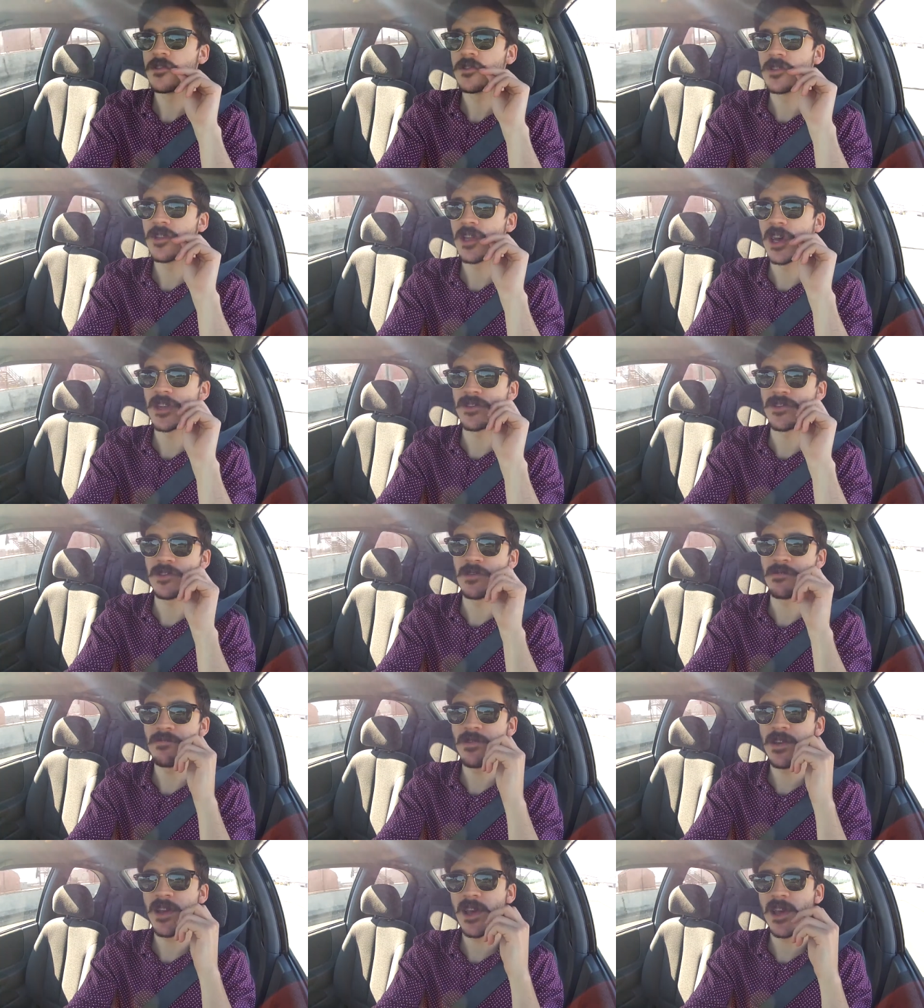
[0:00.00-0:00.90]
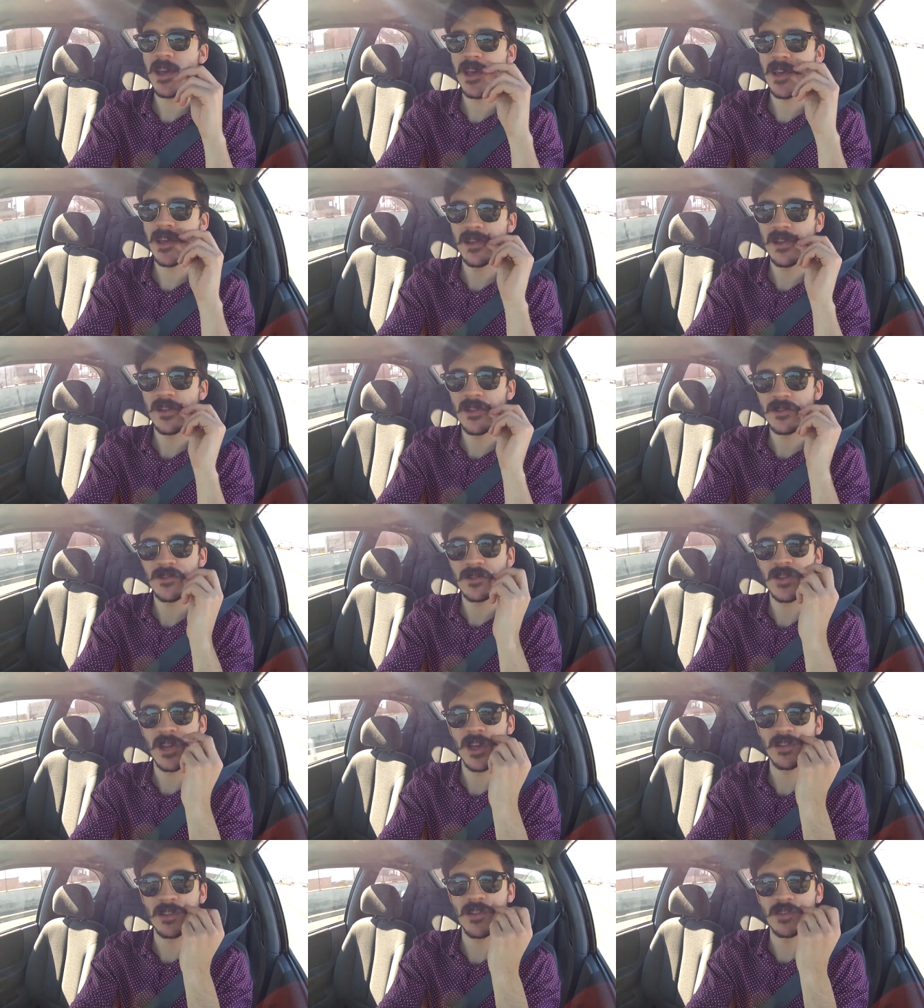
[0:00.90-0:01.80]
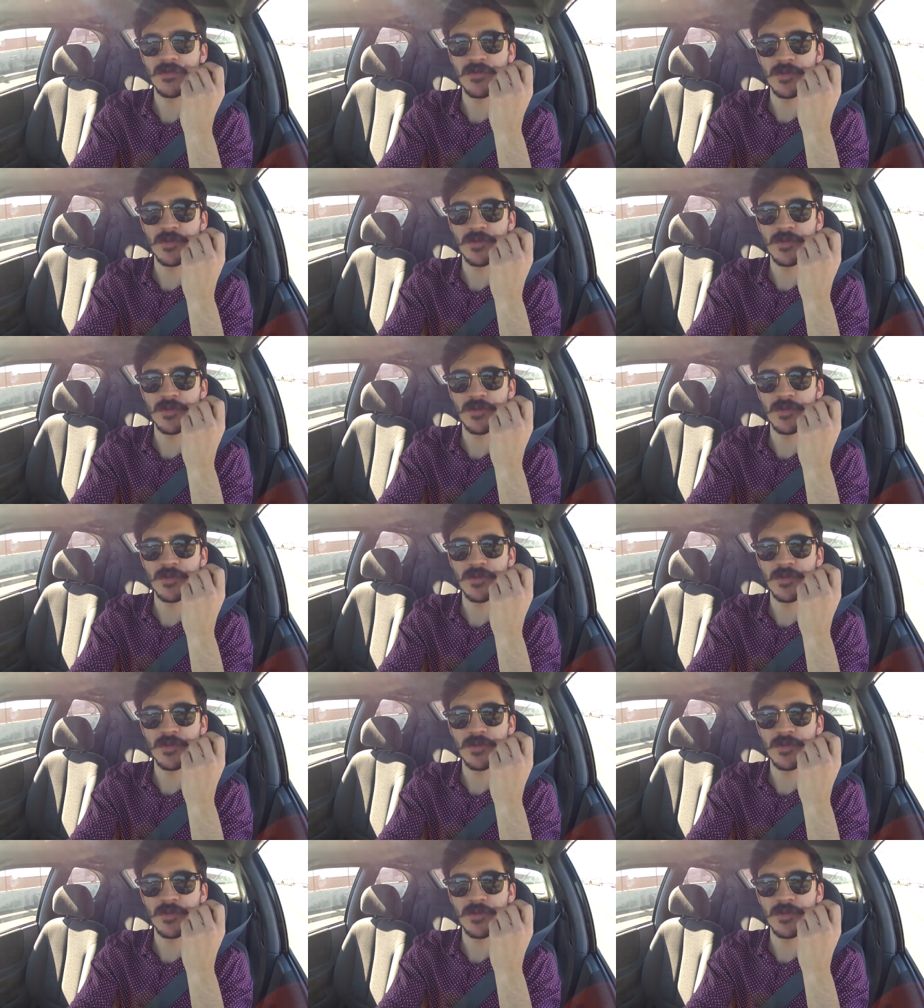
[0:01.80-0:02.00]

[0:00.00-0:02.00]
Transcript: It's not too big, it's not too